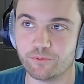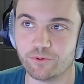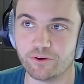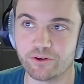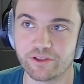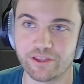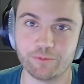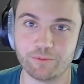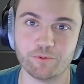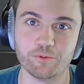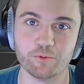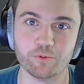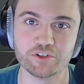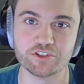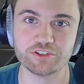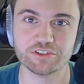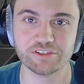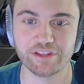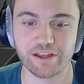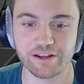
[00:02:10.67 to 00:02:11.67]

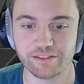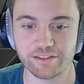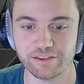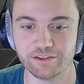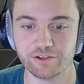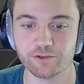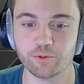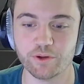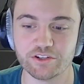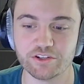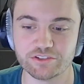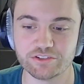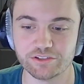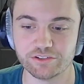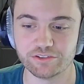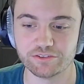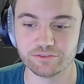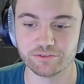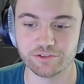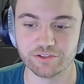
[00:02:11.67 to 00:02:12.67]
which side of the equation
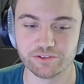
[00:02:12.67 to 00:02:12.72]
is